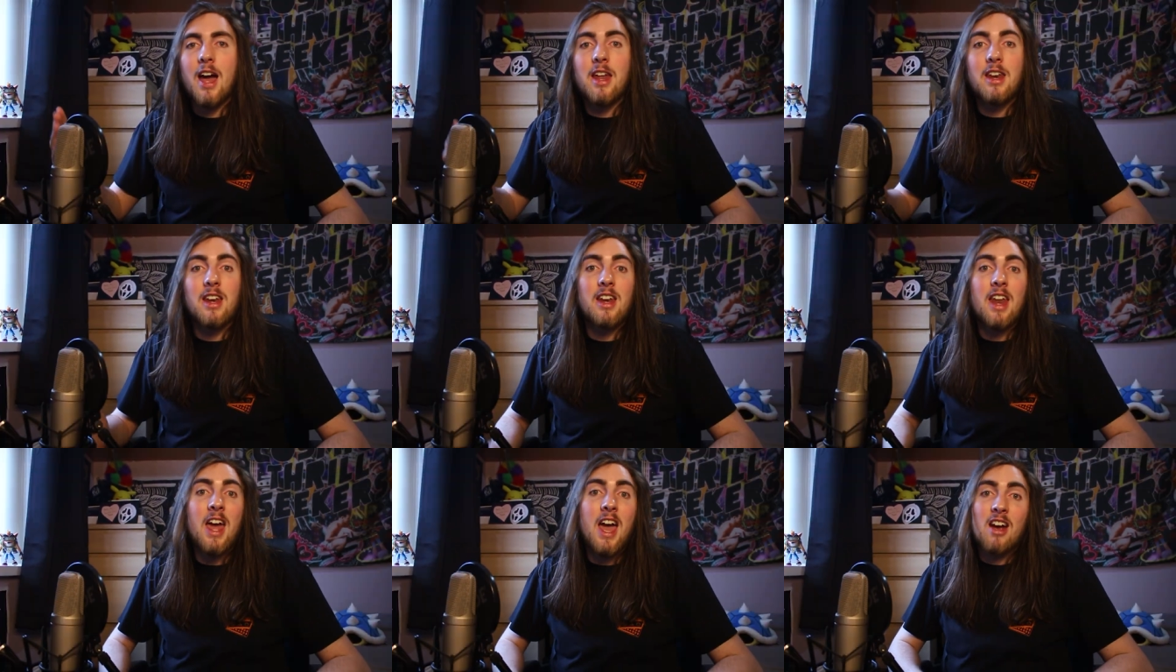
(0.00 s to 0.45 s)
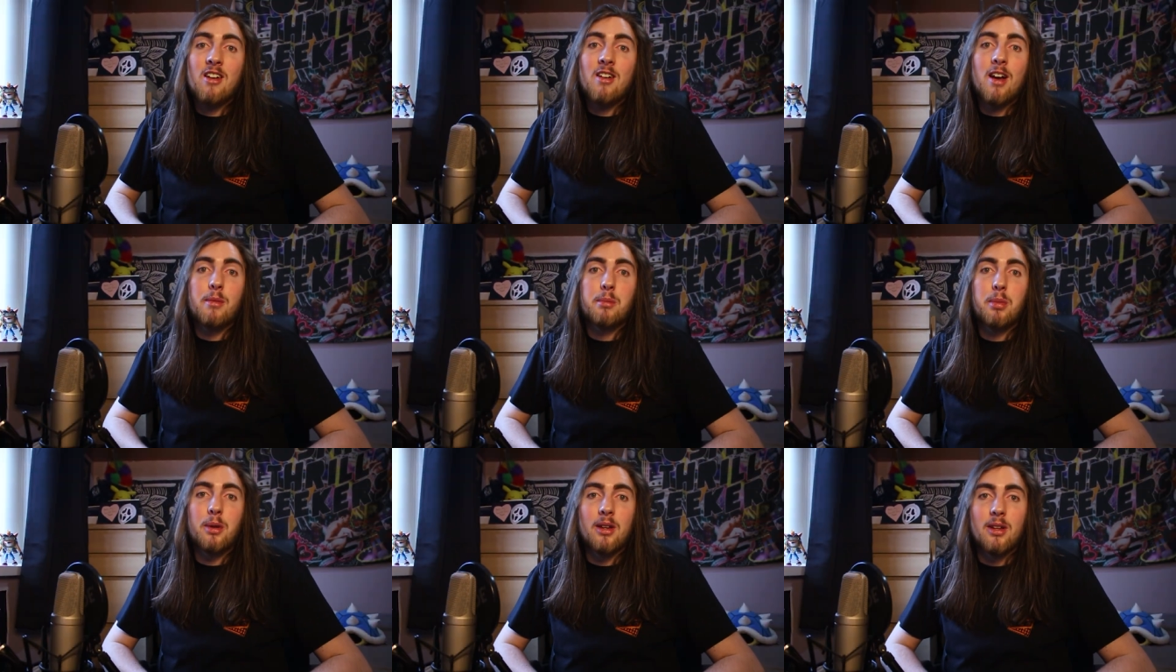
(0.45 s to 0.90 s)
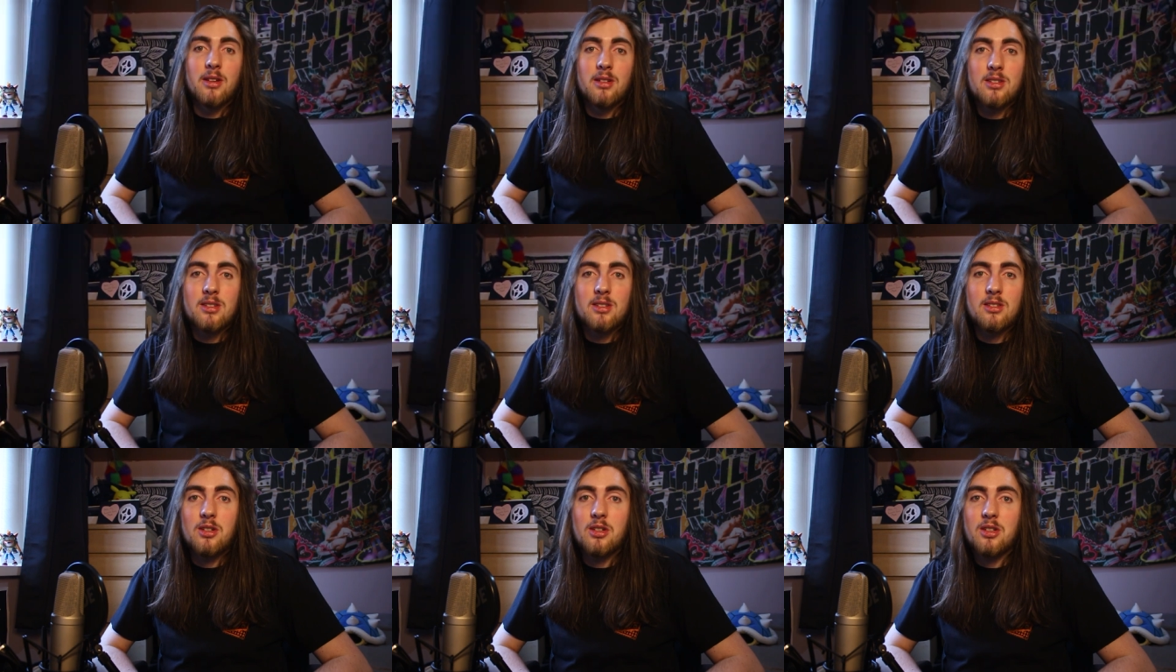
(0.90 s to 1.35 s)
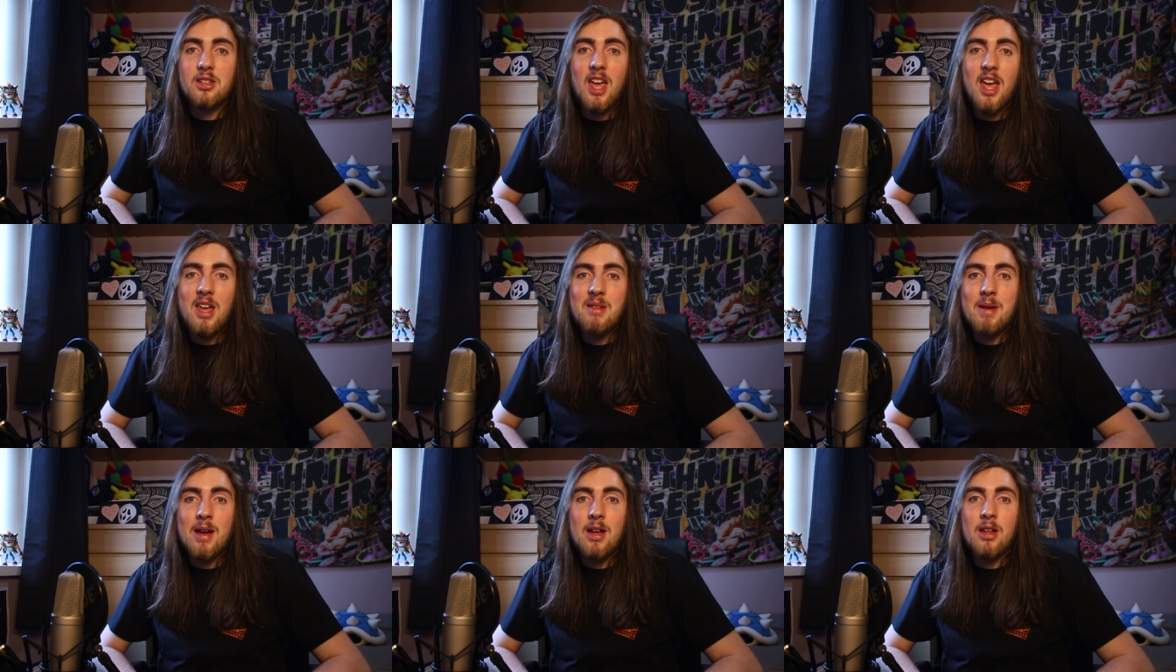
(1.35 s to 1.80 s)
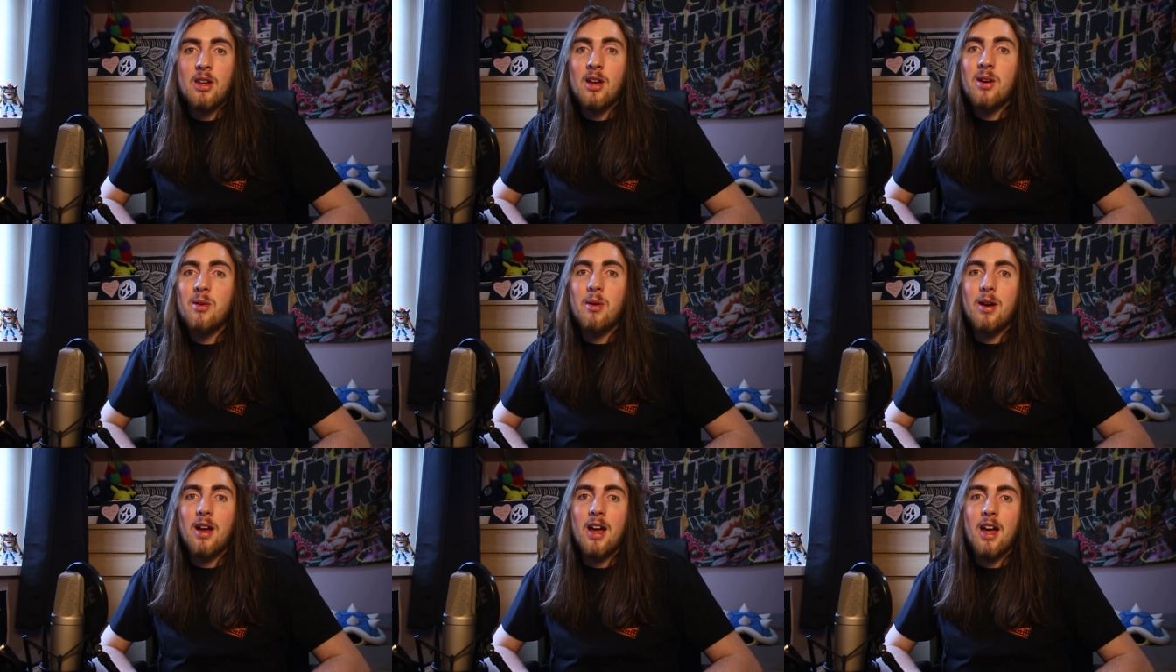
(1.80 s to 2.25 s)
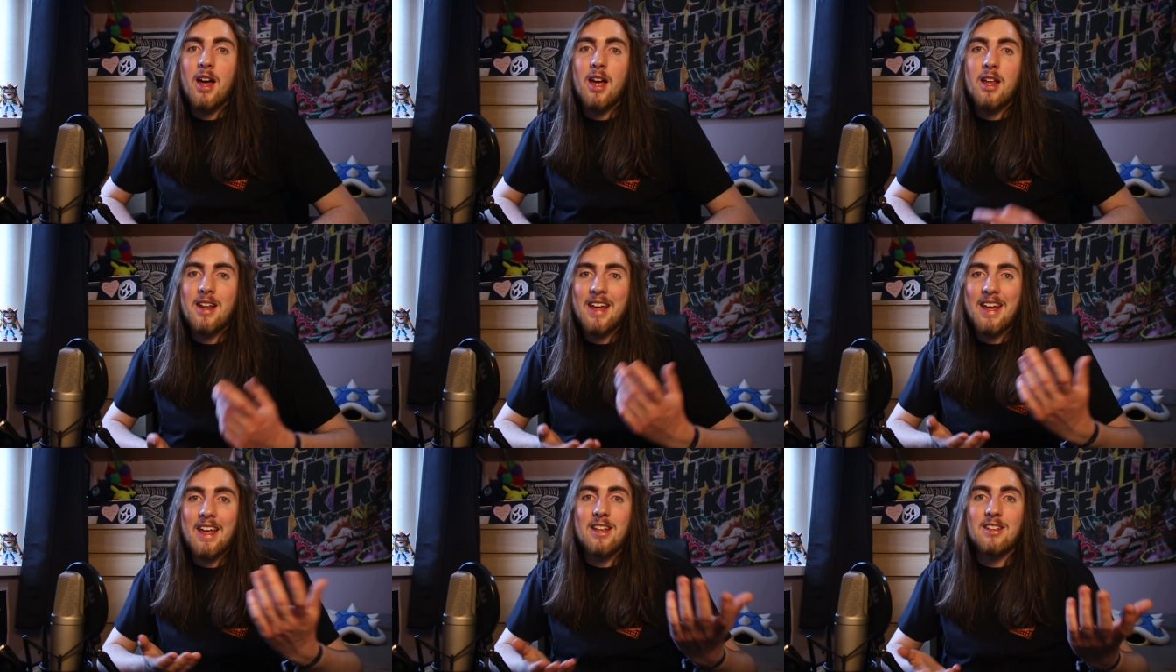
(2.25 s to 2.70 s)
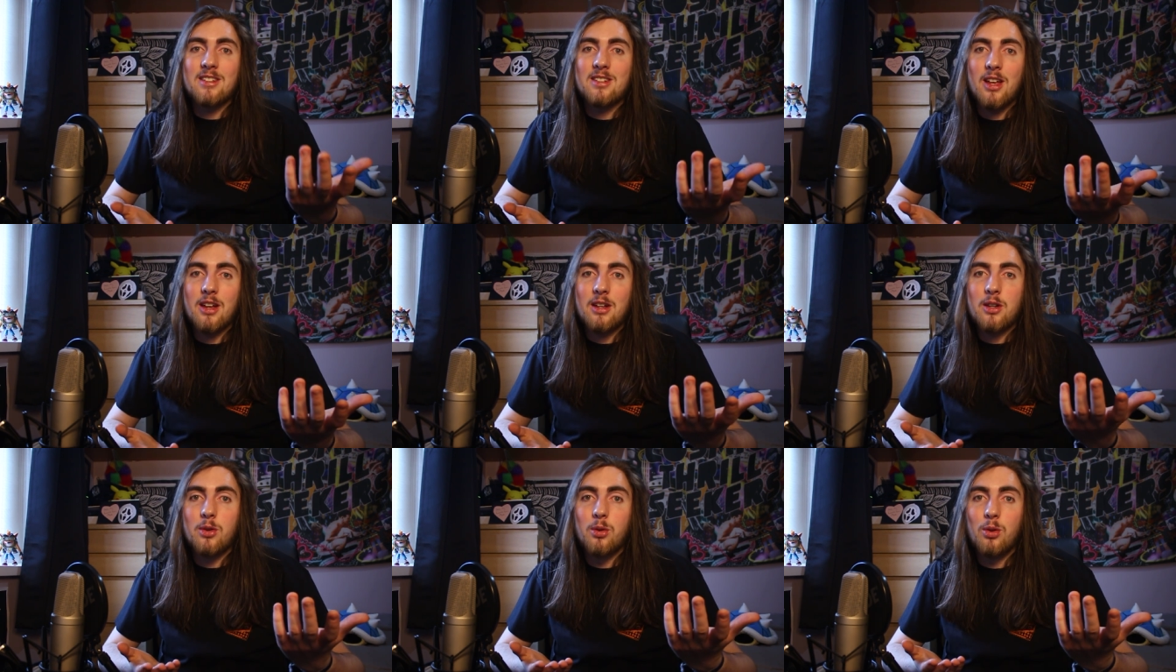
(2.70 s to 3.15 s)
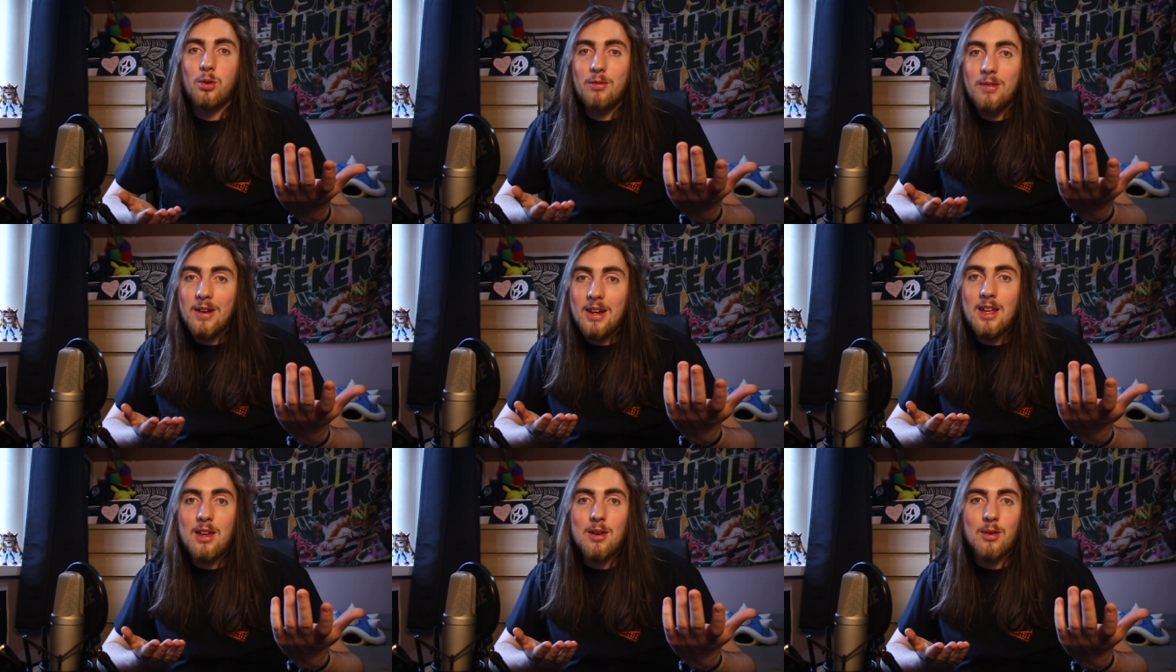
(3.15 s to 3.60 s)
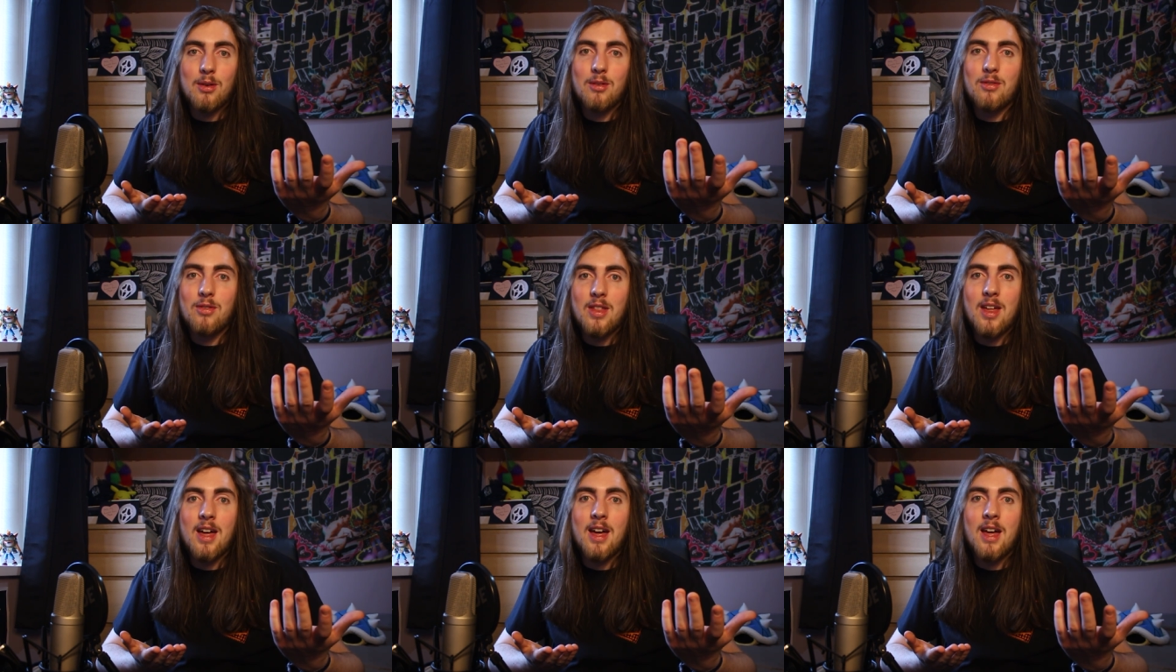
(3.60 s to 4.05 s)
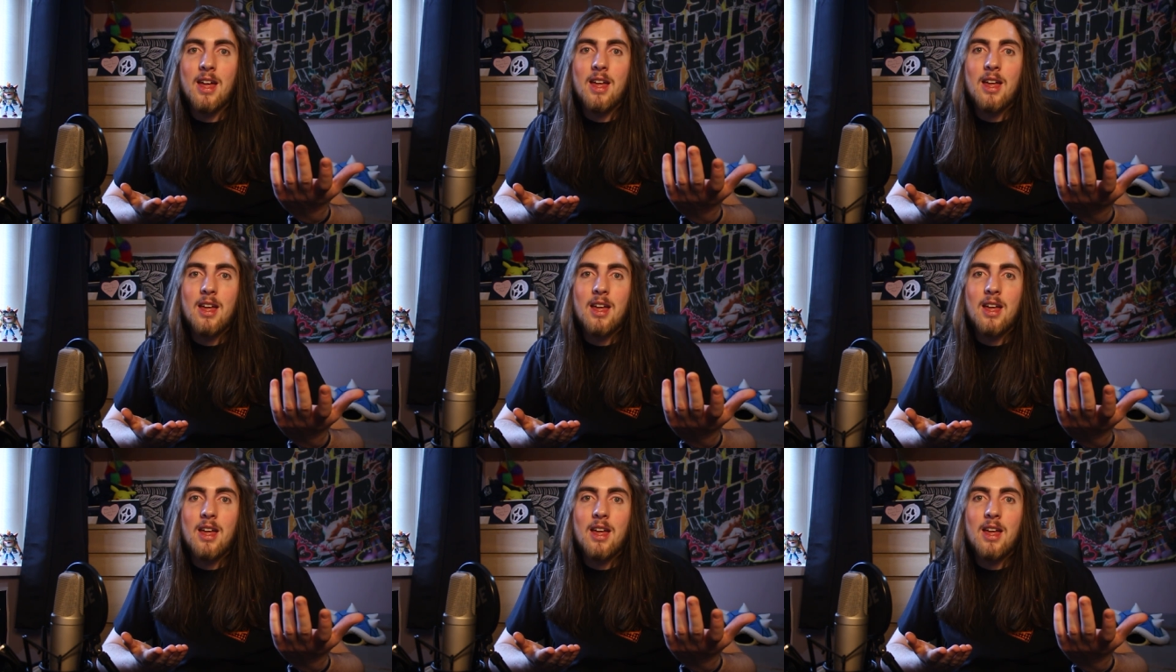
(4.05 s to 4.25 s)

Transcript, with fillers: and an air ambulance just came out of nowhere, and here's a cool video of that.